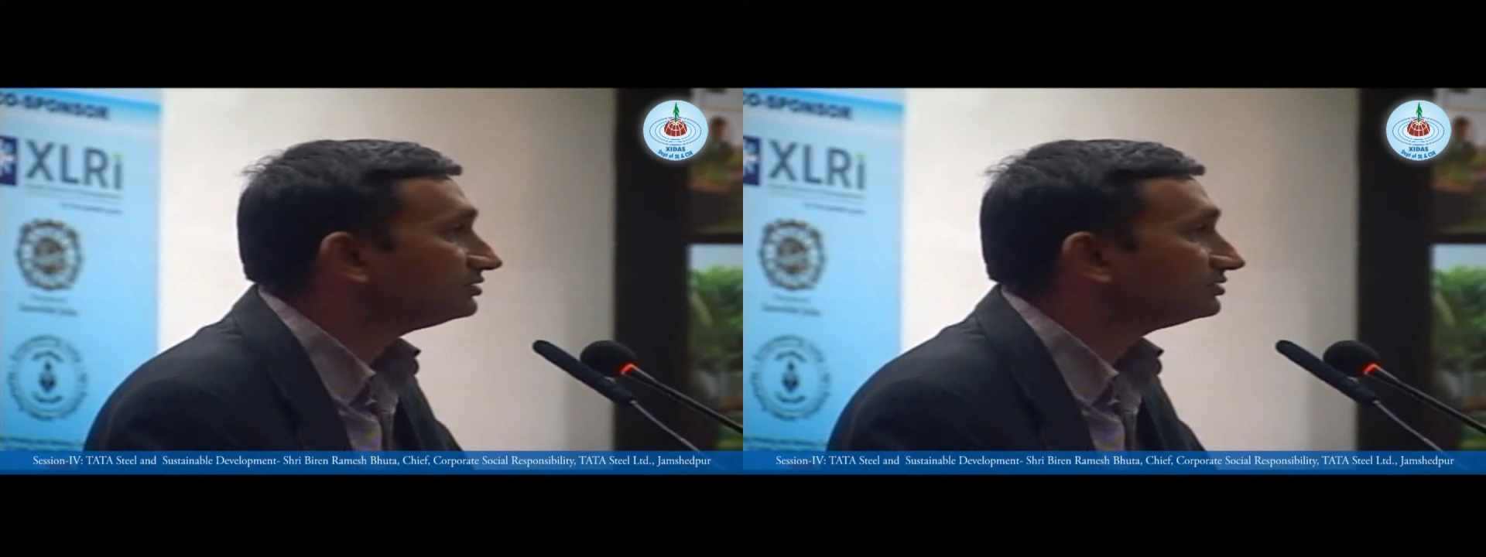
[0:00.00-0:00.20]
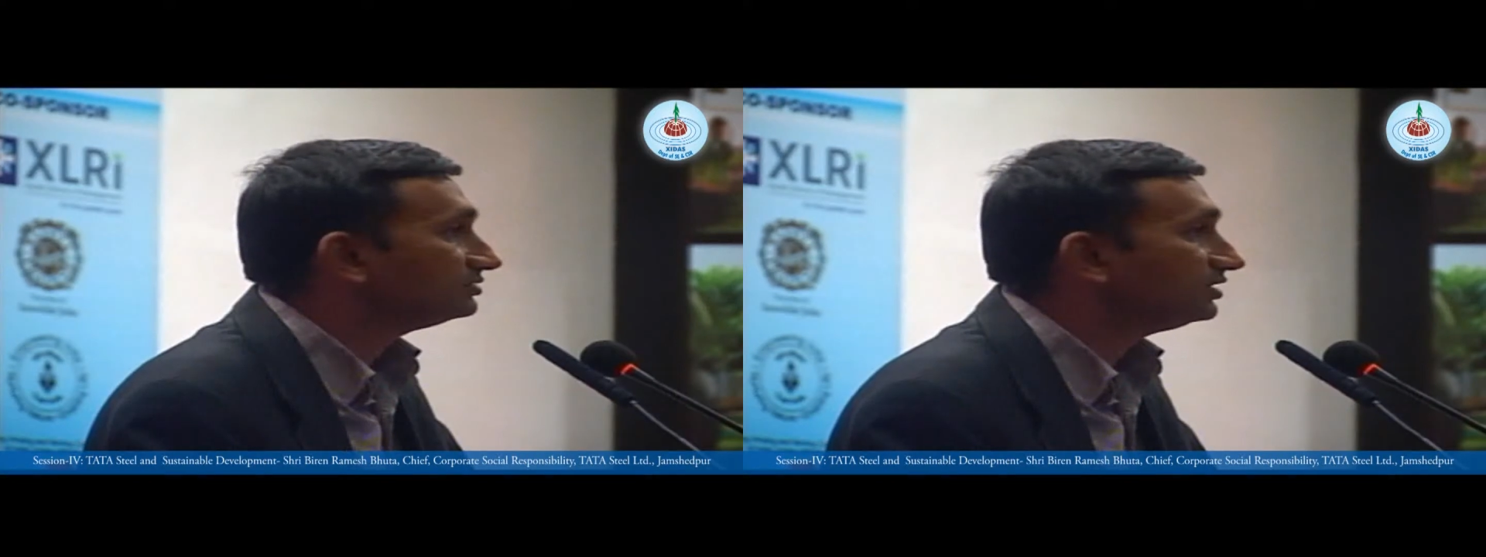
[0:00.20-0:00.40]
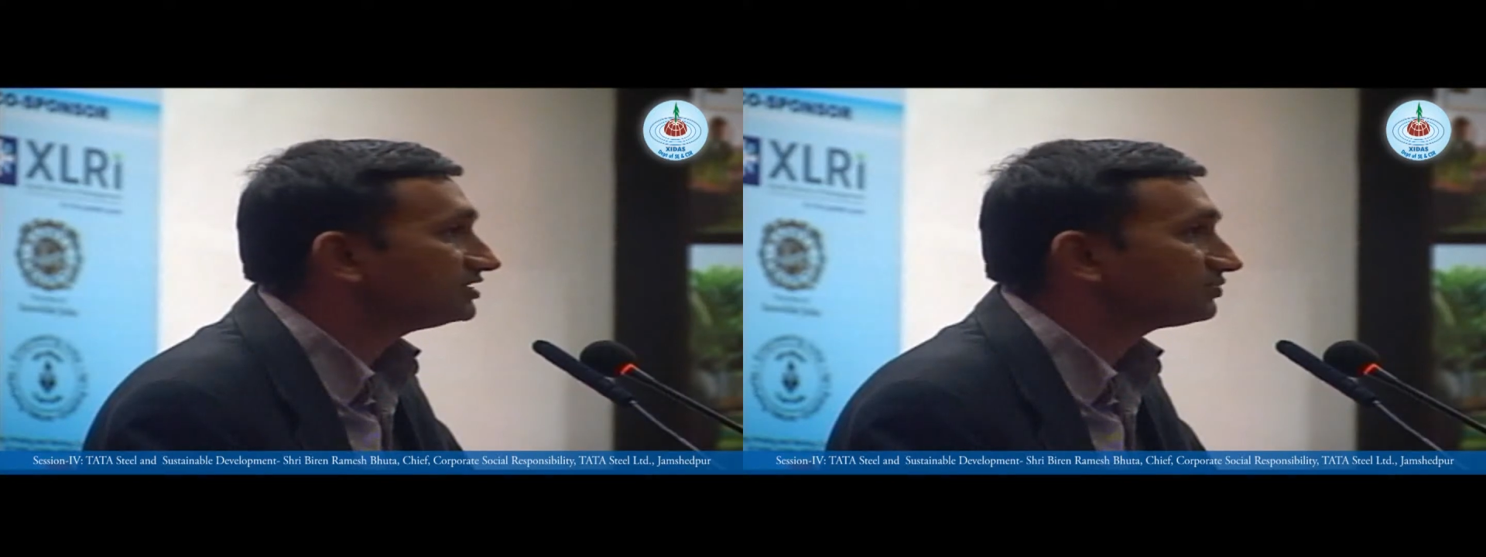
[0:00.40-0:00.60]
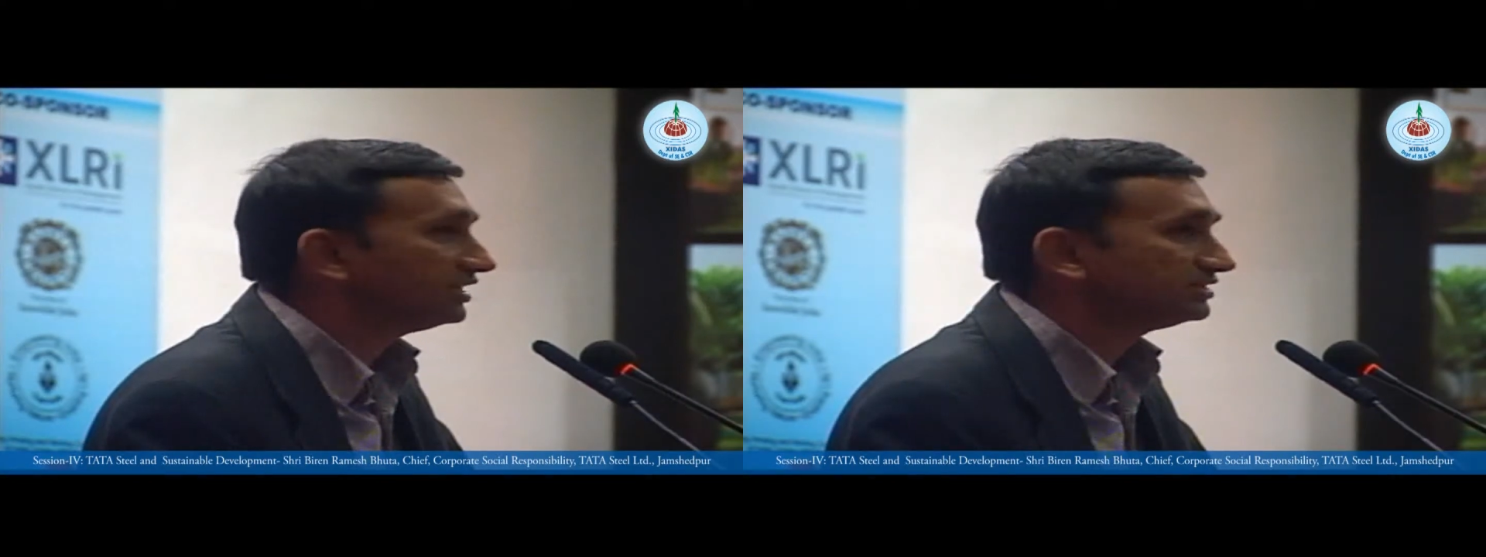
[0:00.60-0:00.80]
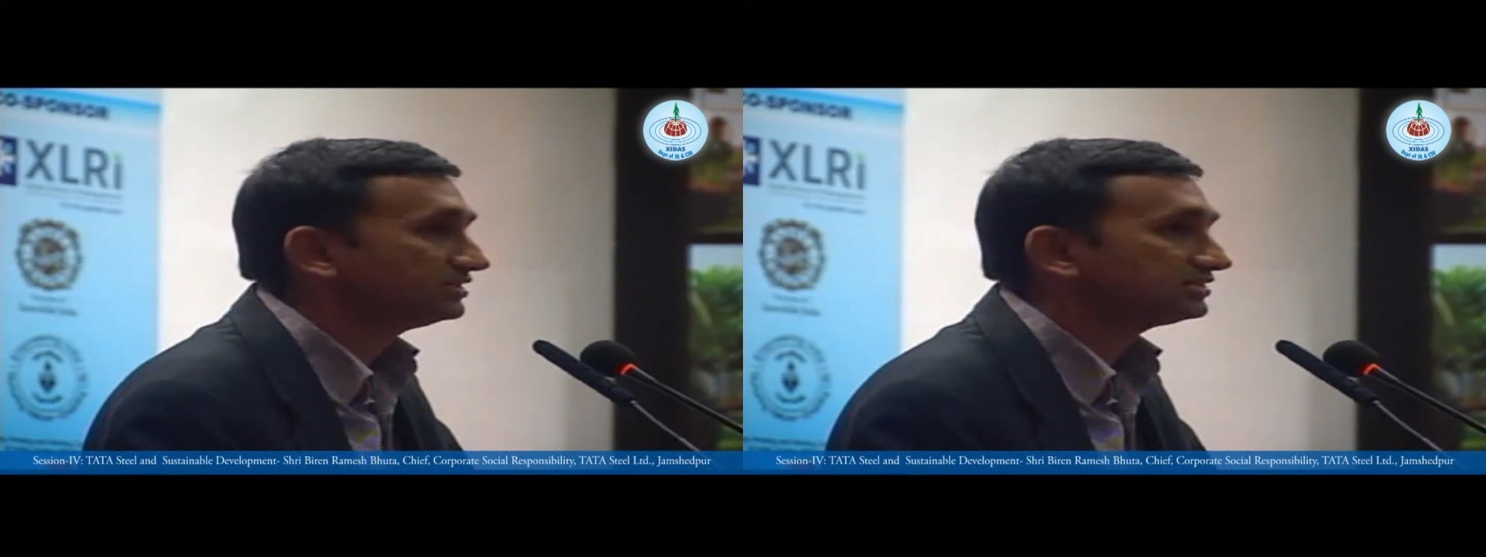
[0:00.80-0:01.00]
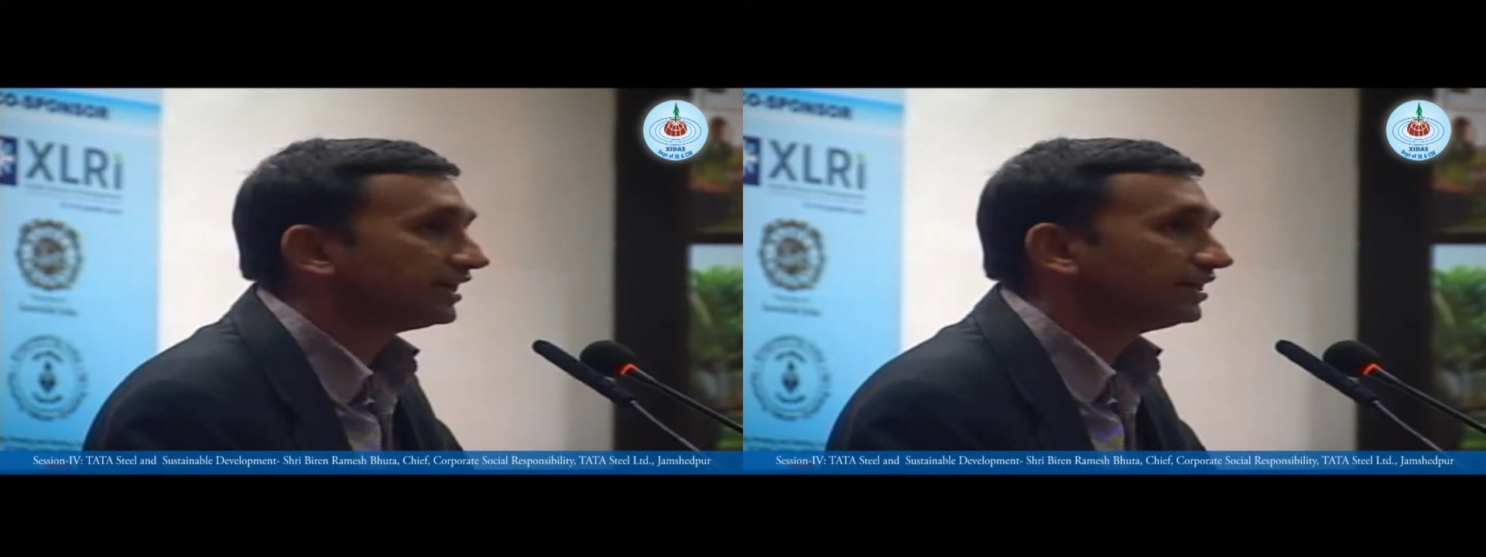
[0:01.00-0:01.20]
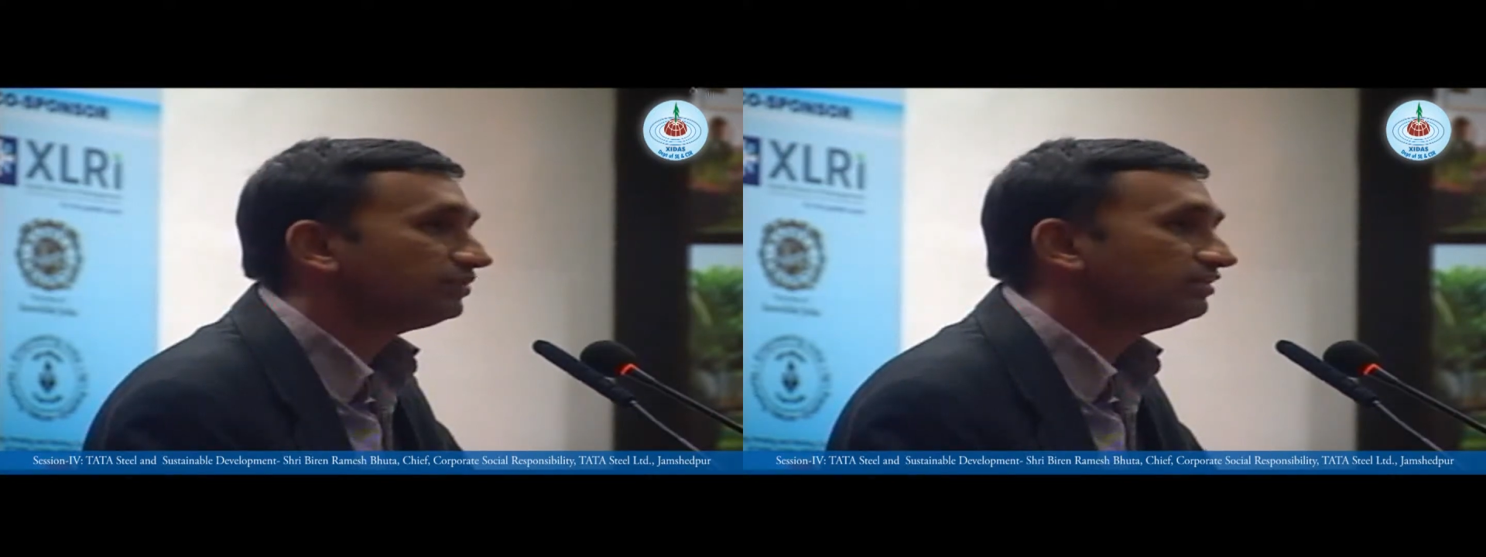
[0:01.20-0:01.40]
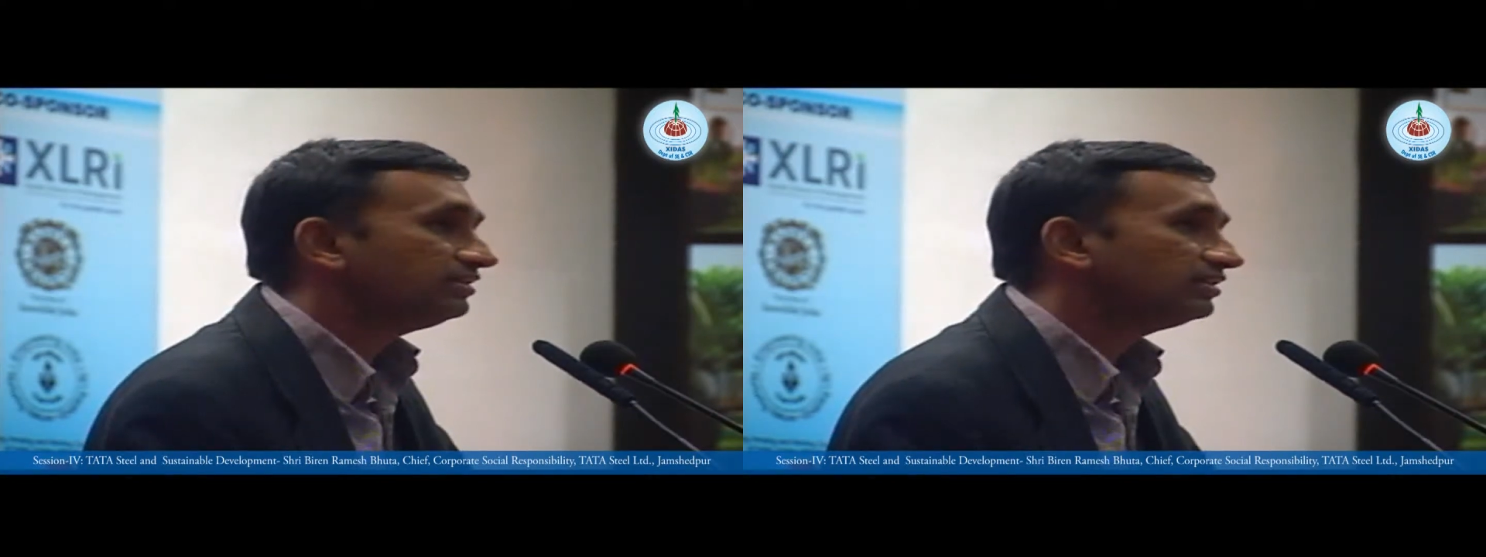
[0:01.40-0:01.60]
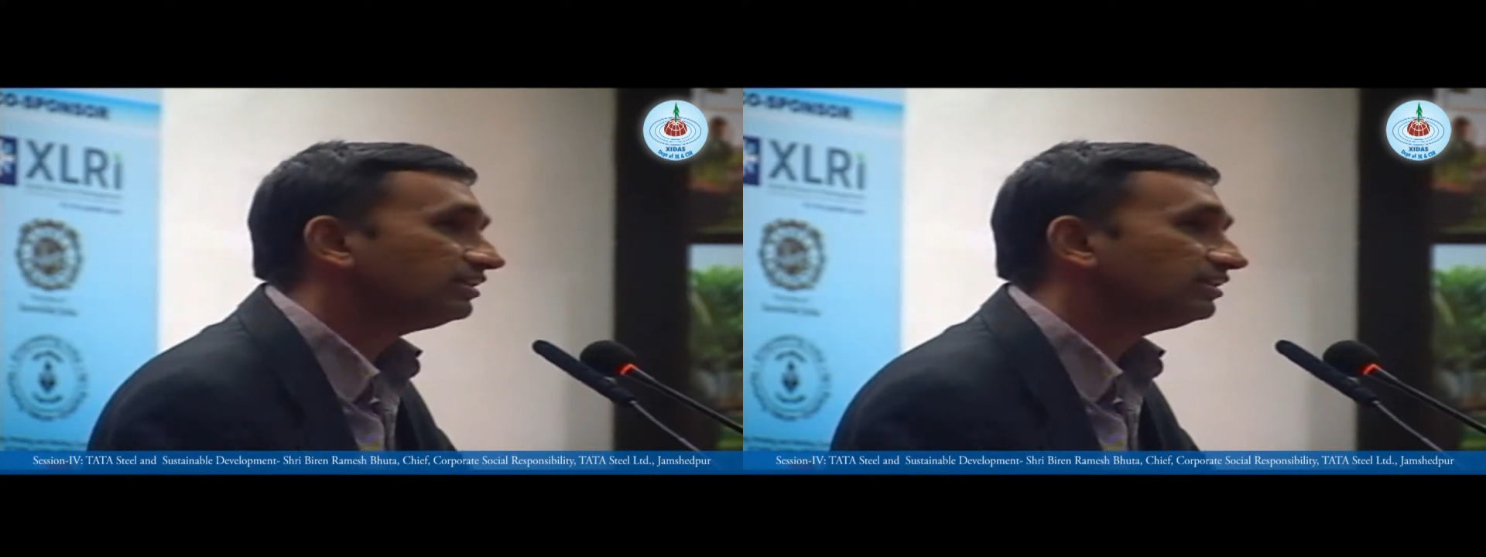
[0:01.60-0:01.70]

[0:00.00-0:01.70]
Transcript: these villages, and we